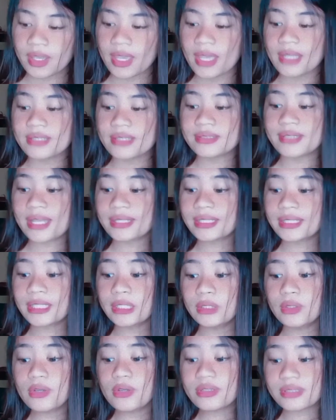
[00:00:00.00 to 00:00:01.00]
Then he
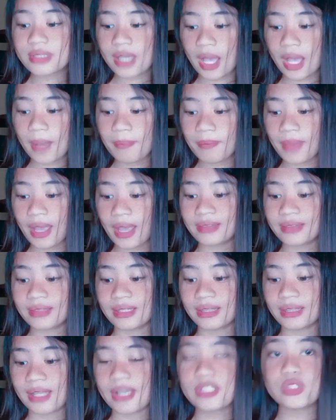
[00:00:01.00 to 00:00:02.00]
looked up and the
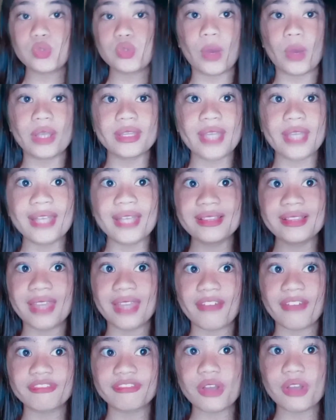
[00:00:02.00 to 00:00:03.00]
last one had
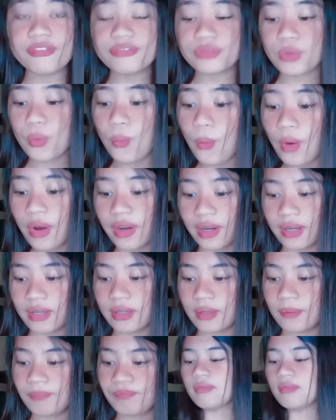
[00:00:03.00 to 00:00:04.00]
left off work.
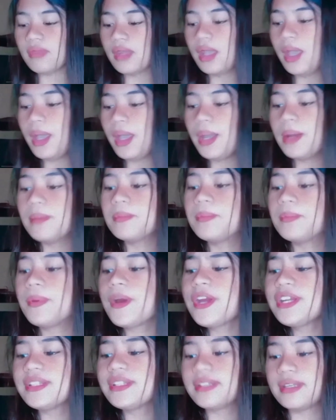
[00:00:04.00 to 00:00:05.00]

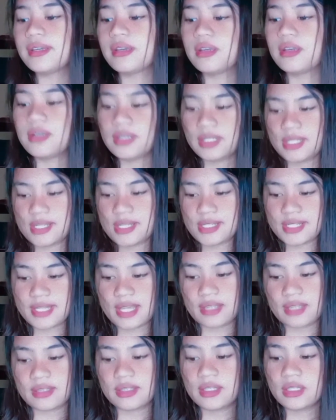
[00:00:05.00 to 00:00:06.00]
Bird, he said,
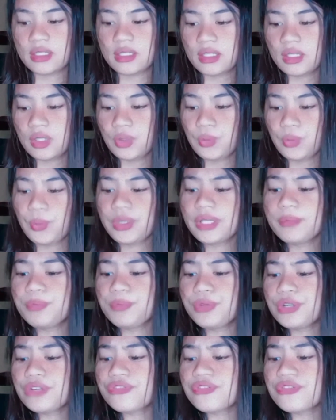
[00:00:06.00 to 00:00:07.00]
what a
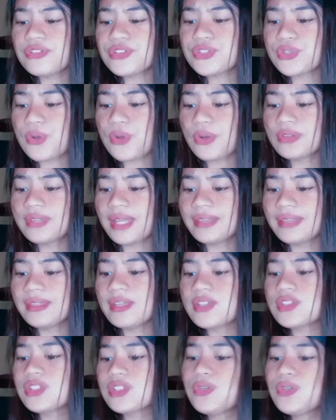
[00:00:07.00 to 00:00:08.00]
beautiful song that
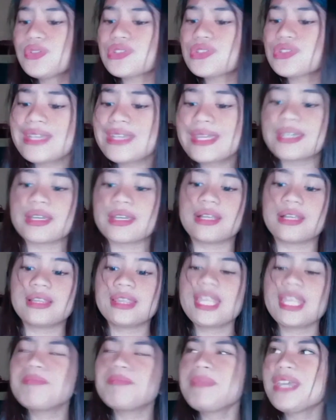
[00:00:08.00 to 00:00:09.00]
is you sing.
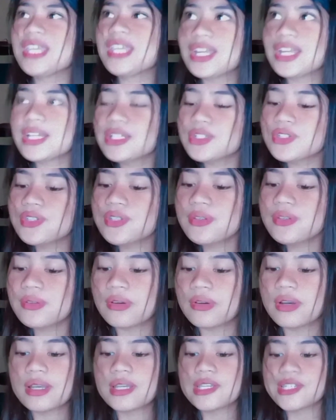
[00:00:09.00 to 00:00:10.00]
Let me hear it too.
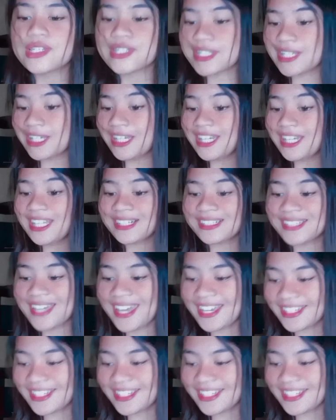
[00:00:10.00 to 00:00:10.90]
Sing it again.